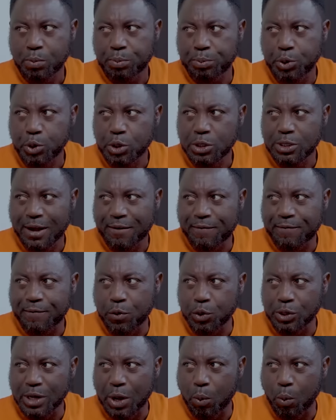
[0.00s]
put that
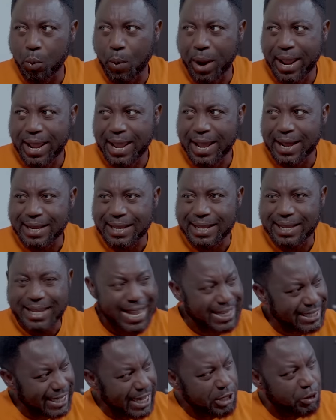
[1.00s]
phone away and
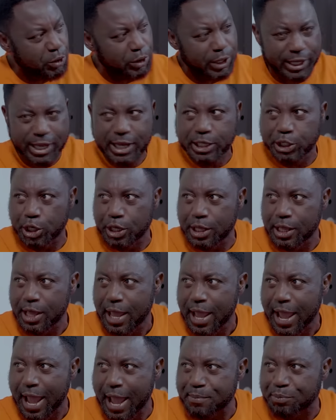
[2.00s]
get into the kitchen
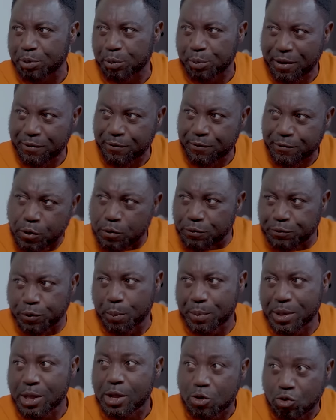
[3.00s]
and prepare food for
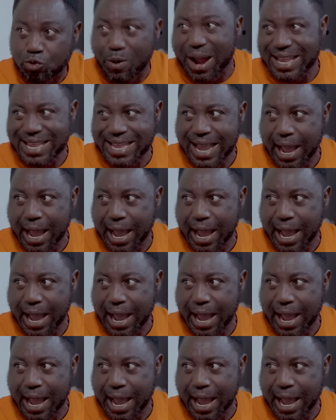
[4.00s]
me right